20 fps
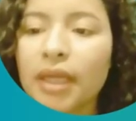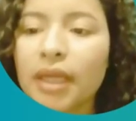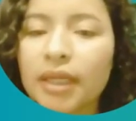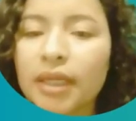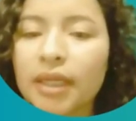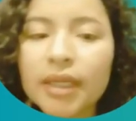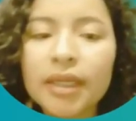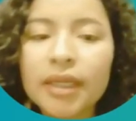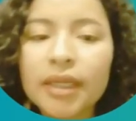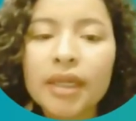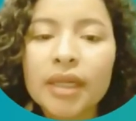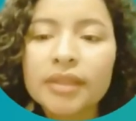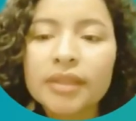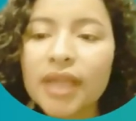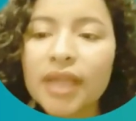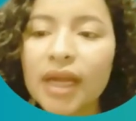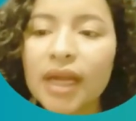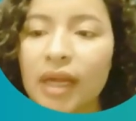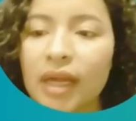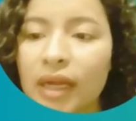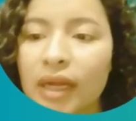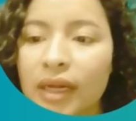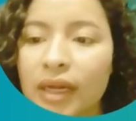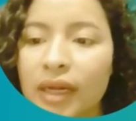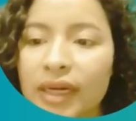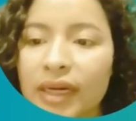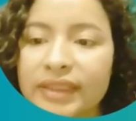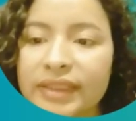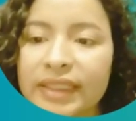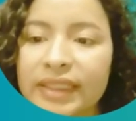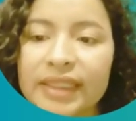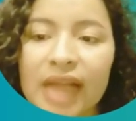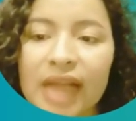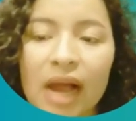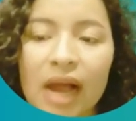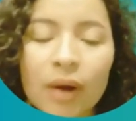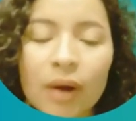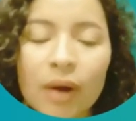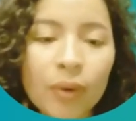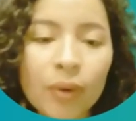The retinacula.
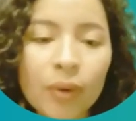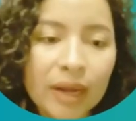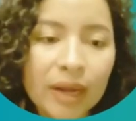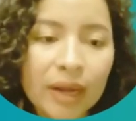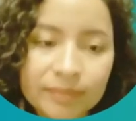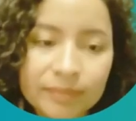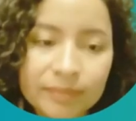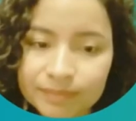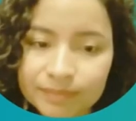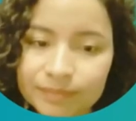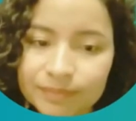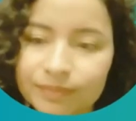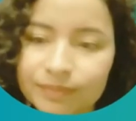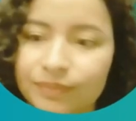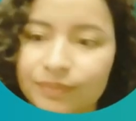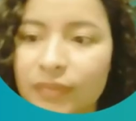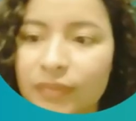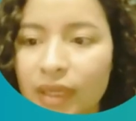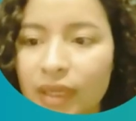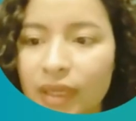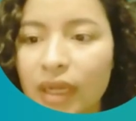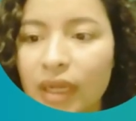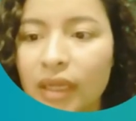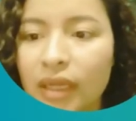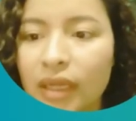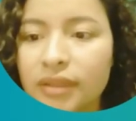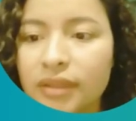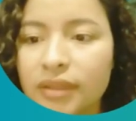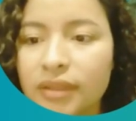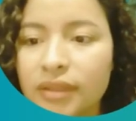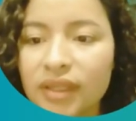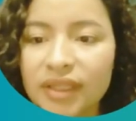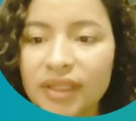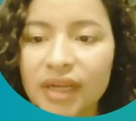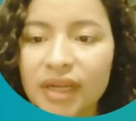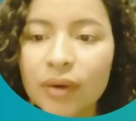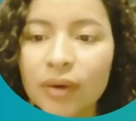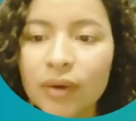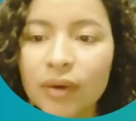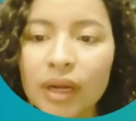The retinacula
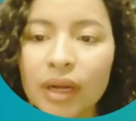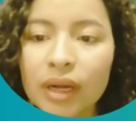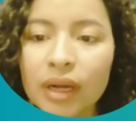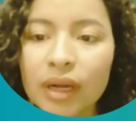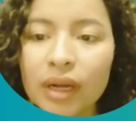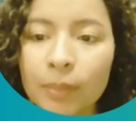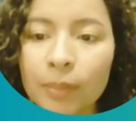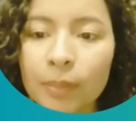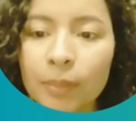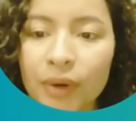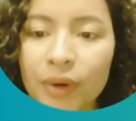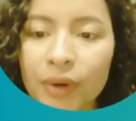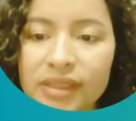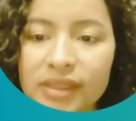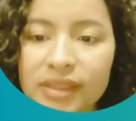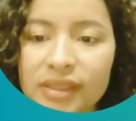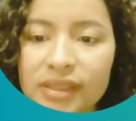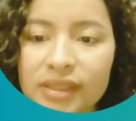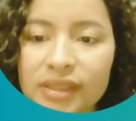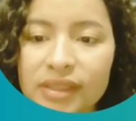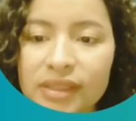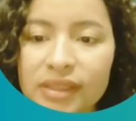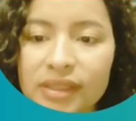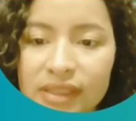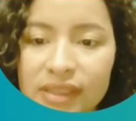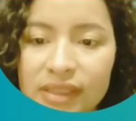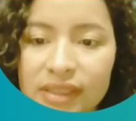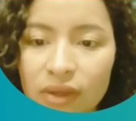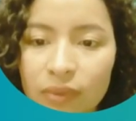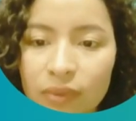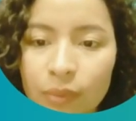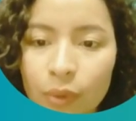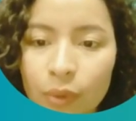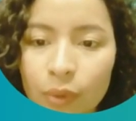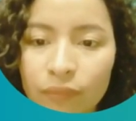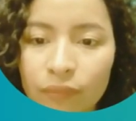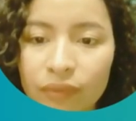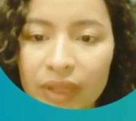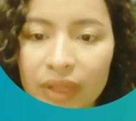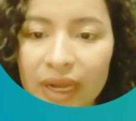comprise a system of
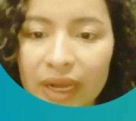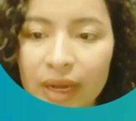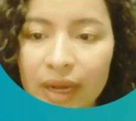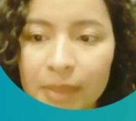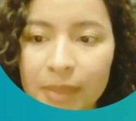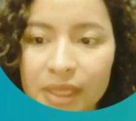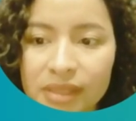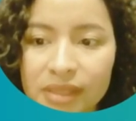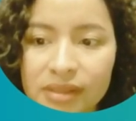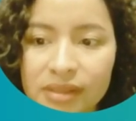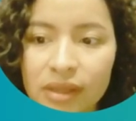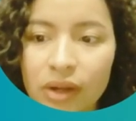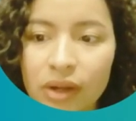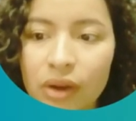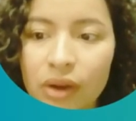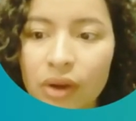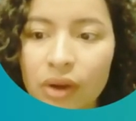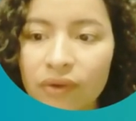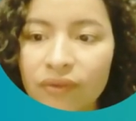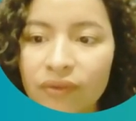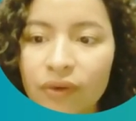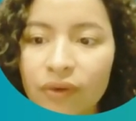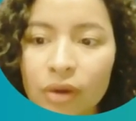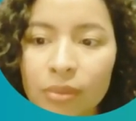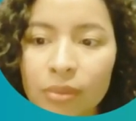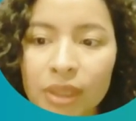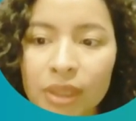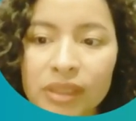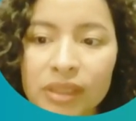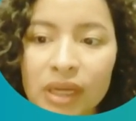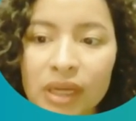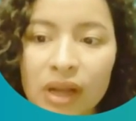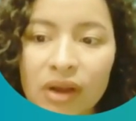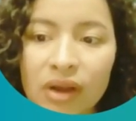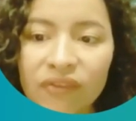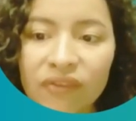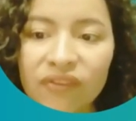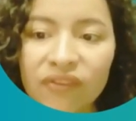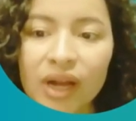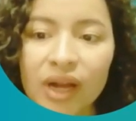ligaments forming
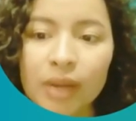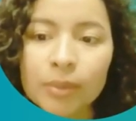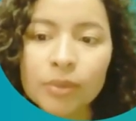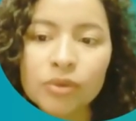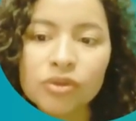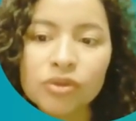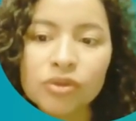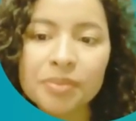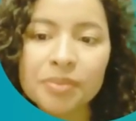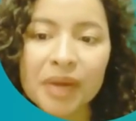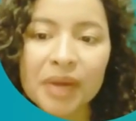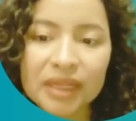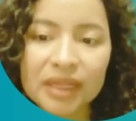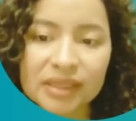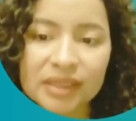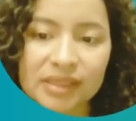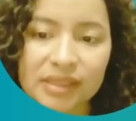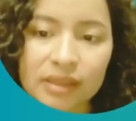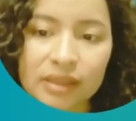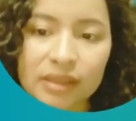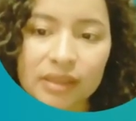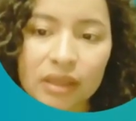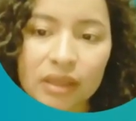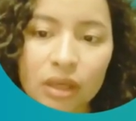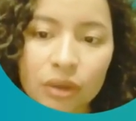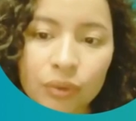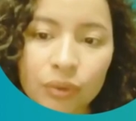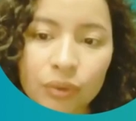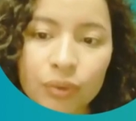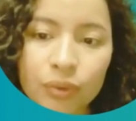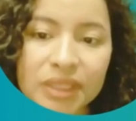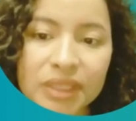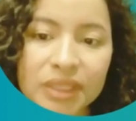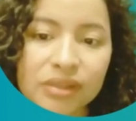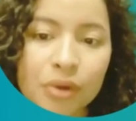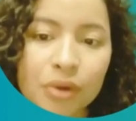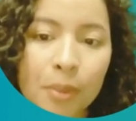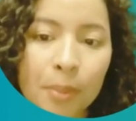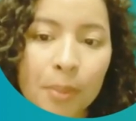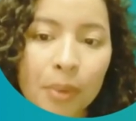fibrous bands which
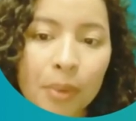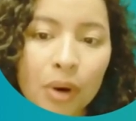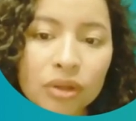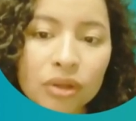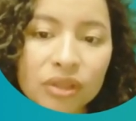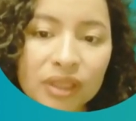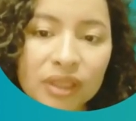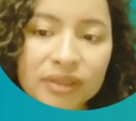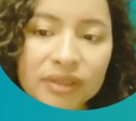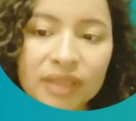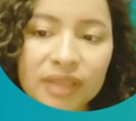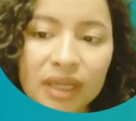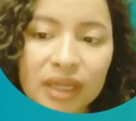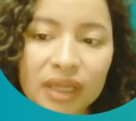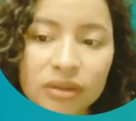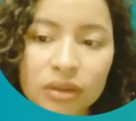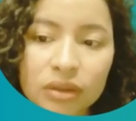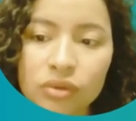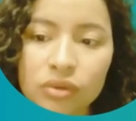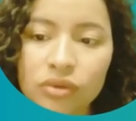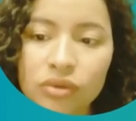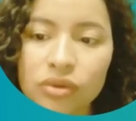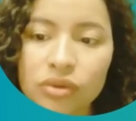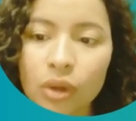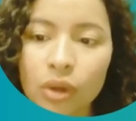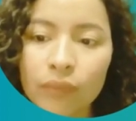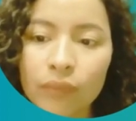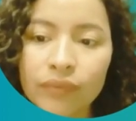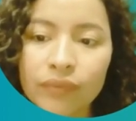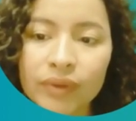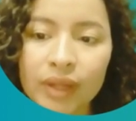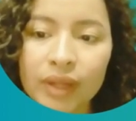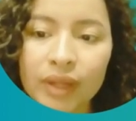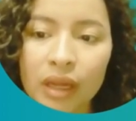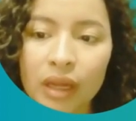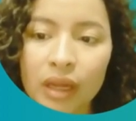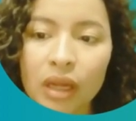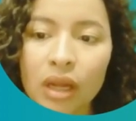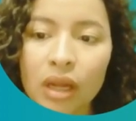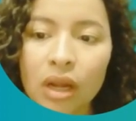support the tendons of the
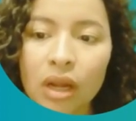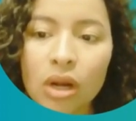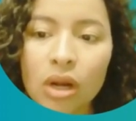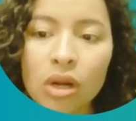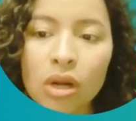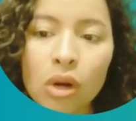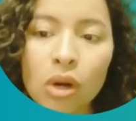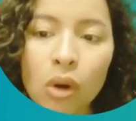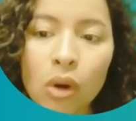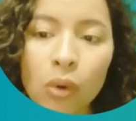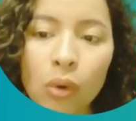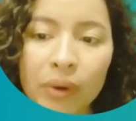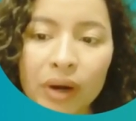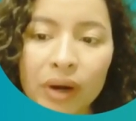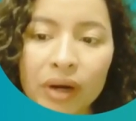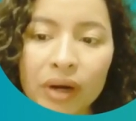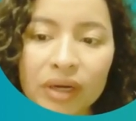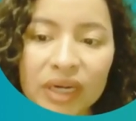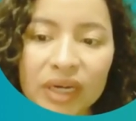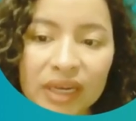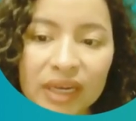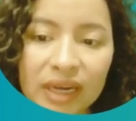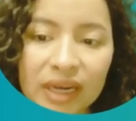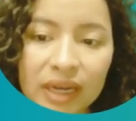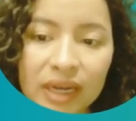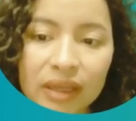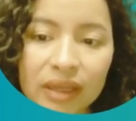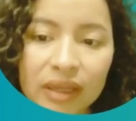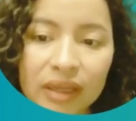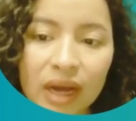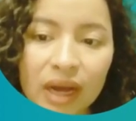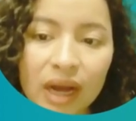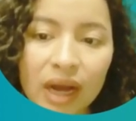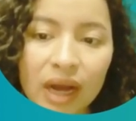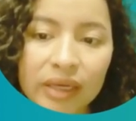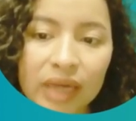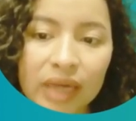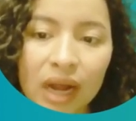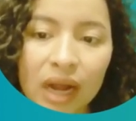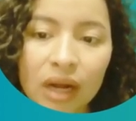lower leg and
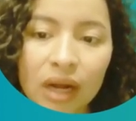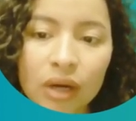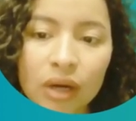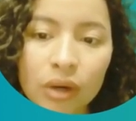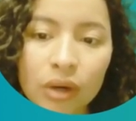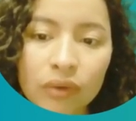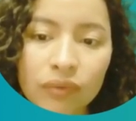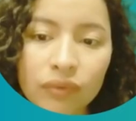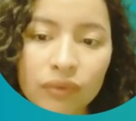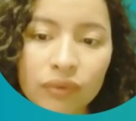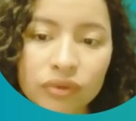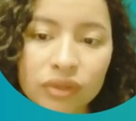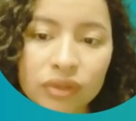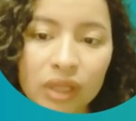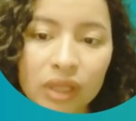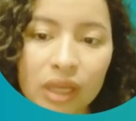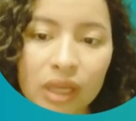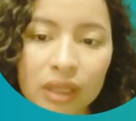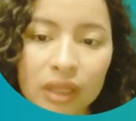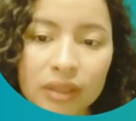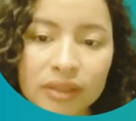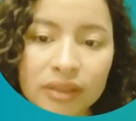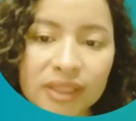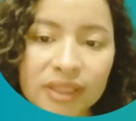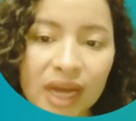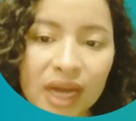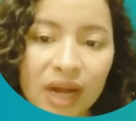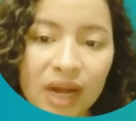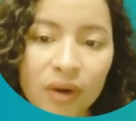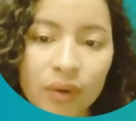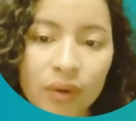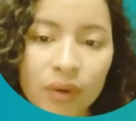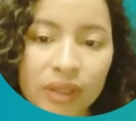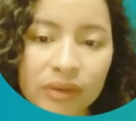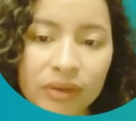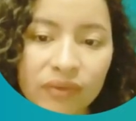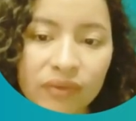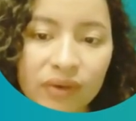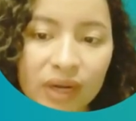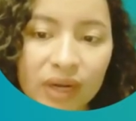ankle foot during
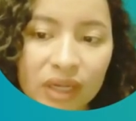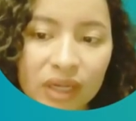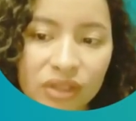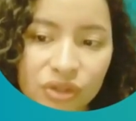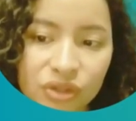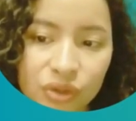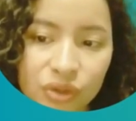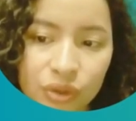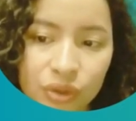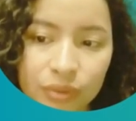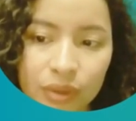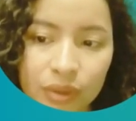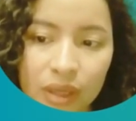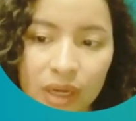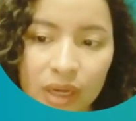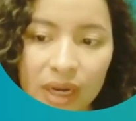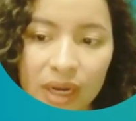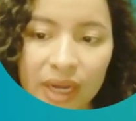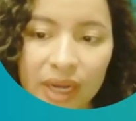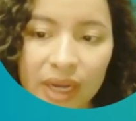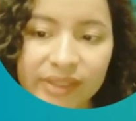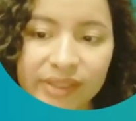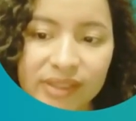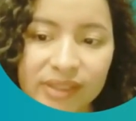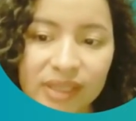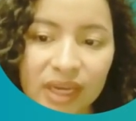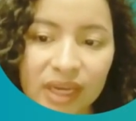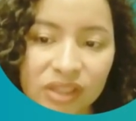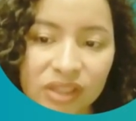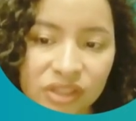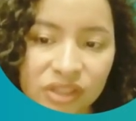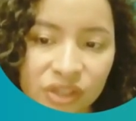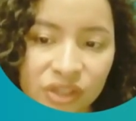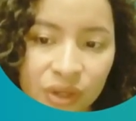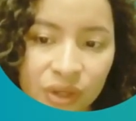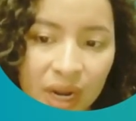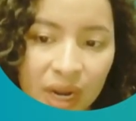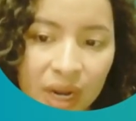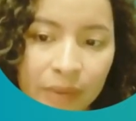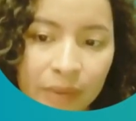flexion, extension, and
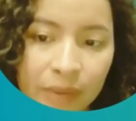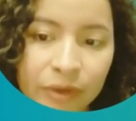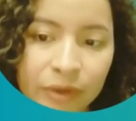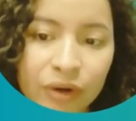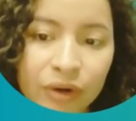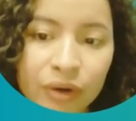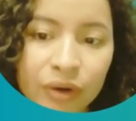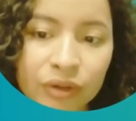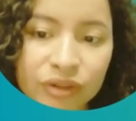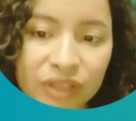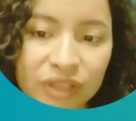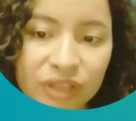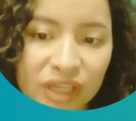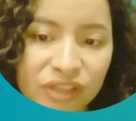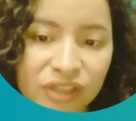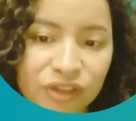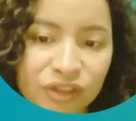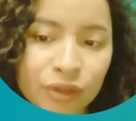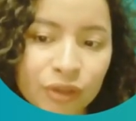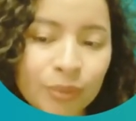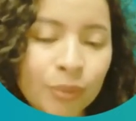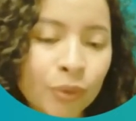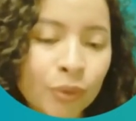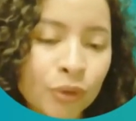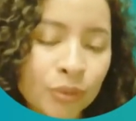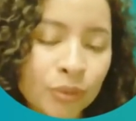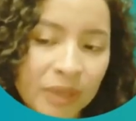rotation movements.